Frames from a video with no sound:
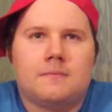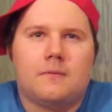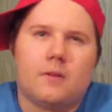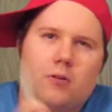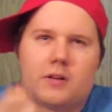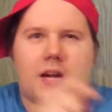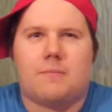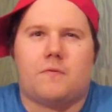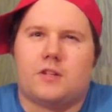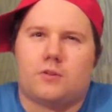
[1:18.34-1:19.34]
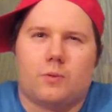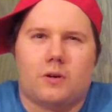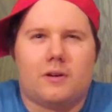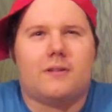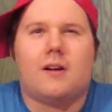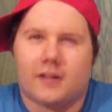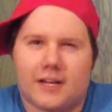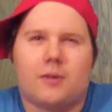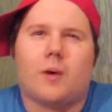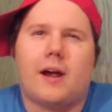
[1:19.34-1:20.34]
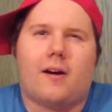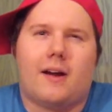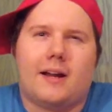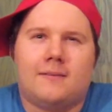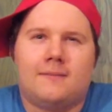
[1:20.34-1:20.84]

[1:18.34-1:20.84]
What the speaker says: Okay, Professor Word, I'll get right on it.